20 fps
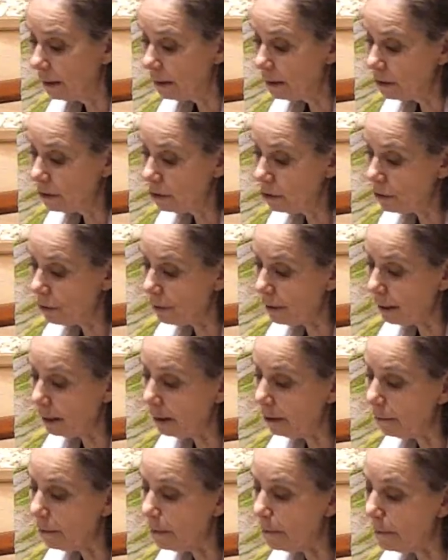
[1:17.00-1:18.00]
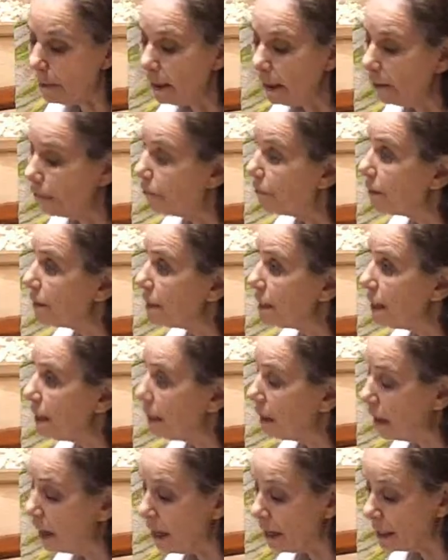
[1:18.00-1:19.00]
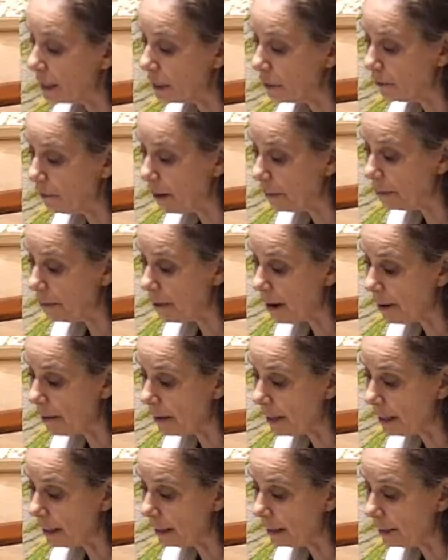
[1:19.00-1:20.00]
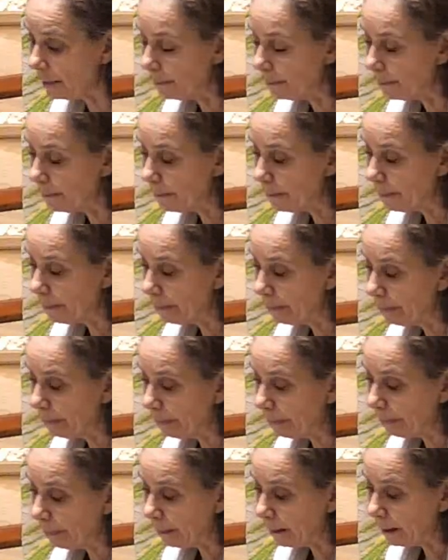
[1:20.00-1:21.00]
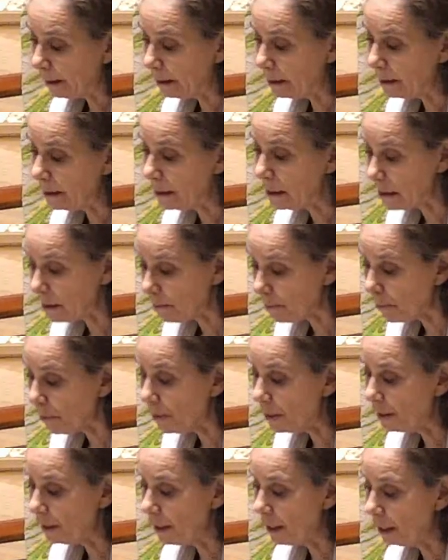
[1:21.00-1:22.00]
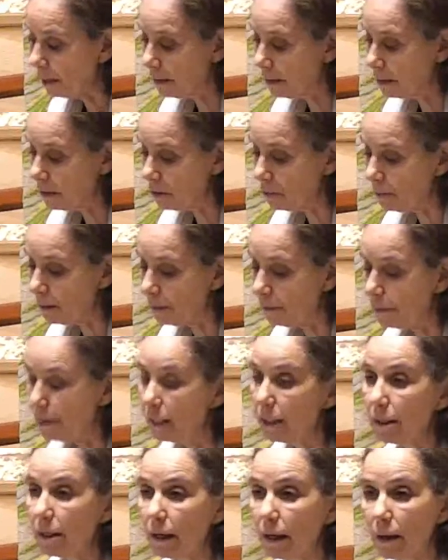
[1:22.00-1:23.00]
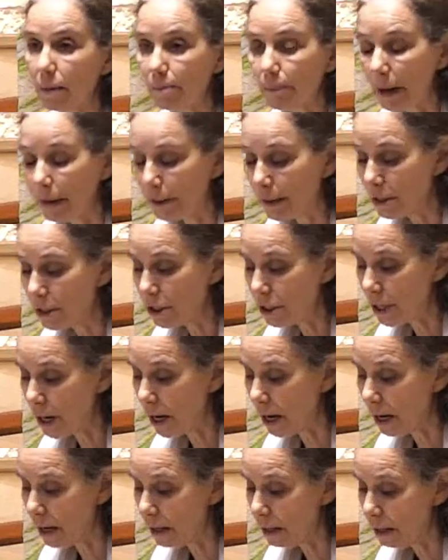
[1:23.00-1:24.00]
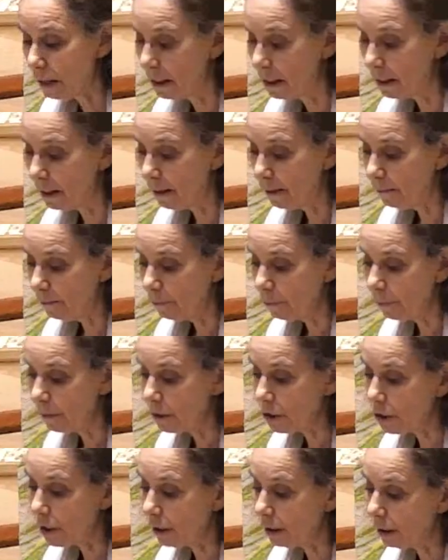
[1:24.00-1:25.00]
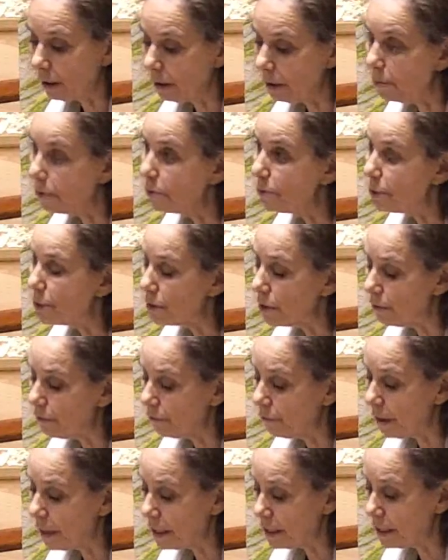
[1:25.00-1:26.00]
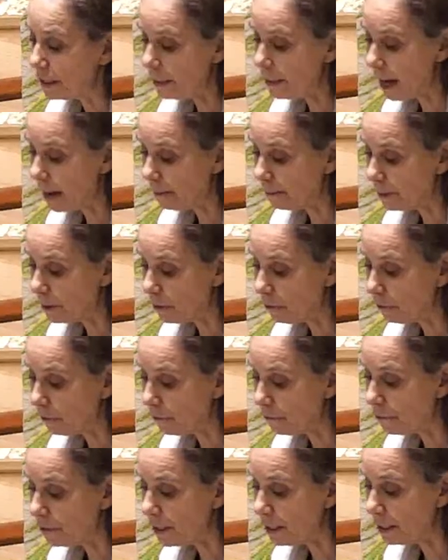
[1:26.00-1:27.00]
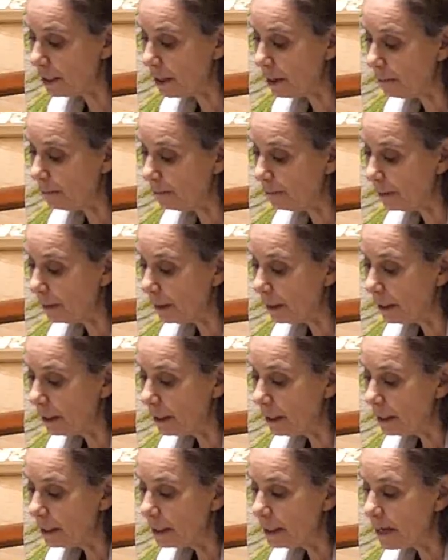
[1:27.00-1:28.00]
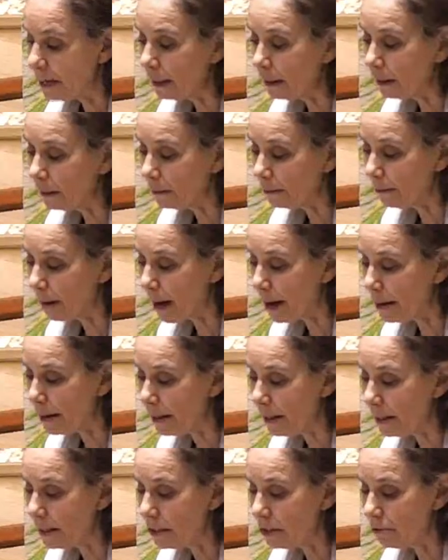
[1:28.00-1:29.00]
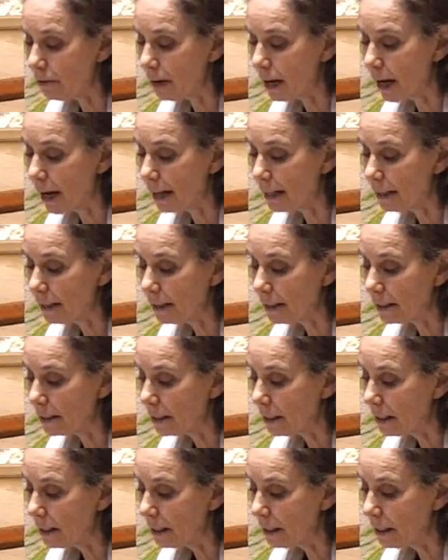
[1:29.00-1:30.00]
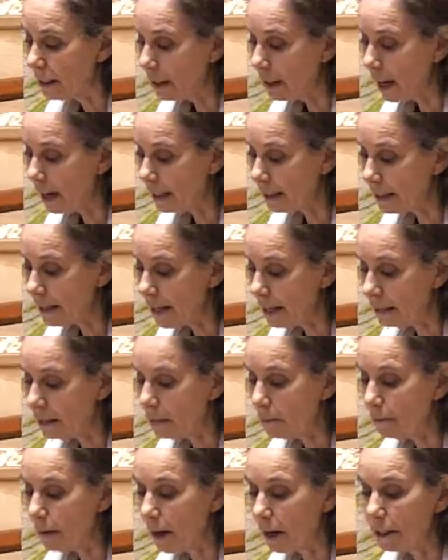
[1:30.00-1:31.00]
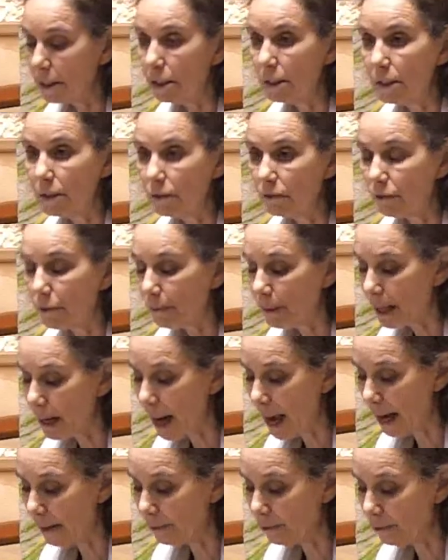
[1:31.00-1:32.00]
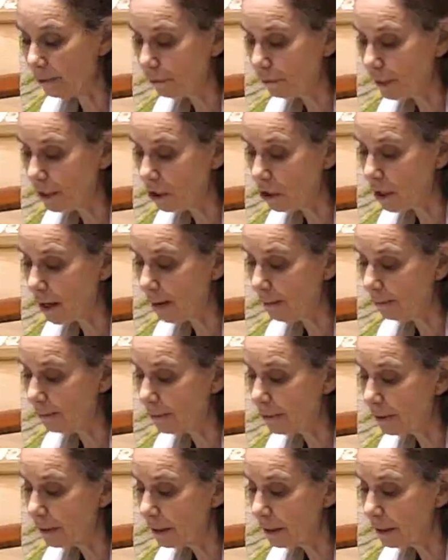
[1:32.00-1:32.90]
during a rabbinic visit last February. It is poignant to be reading a parashah which includes the first steps of freedom taken by the Israelites as they departed from the land of Egypt,